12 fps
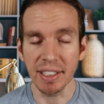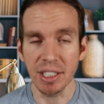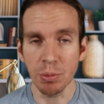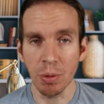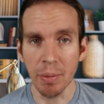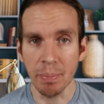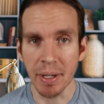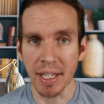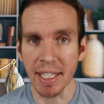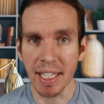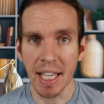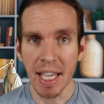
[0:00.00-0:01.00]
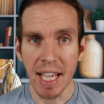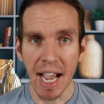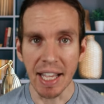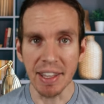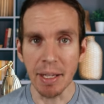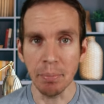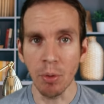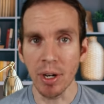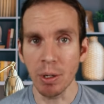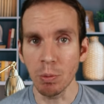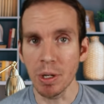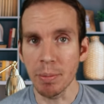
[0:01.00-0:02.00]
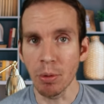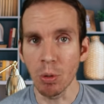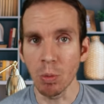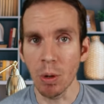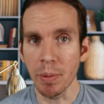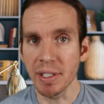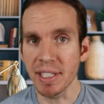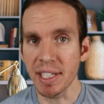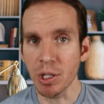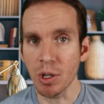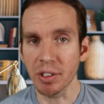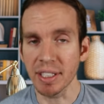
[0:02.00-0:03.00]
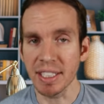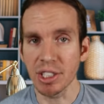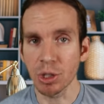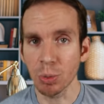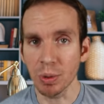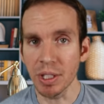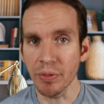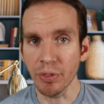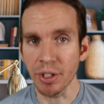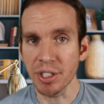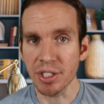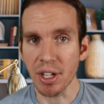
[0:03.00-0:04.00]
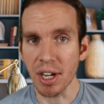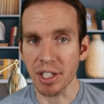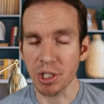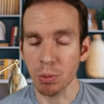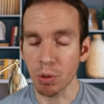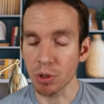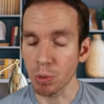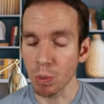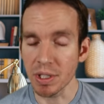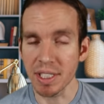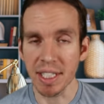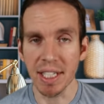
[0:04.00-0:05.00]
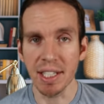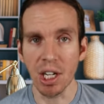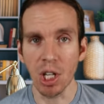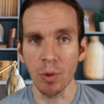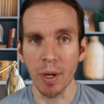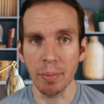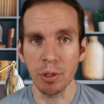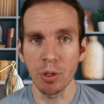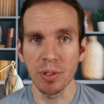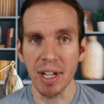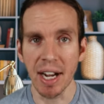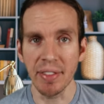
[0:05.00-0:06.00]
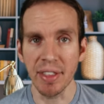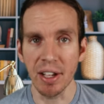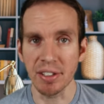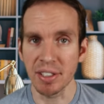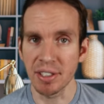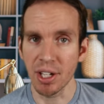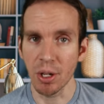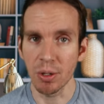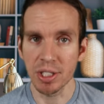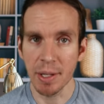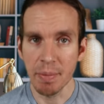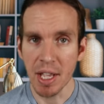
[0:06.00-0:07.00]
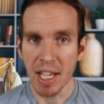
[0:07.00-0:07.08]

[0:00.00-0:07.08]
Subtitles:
least one penny. At that point, Webull will be sending you at least 3 free stocks worth, once again, all the way up to $9,000.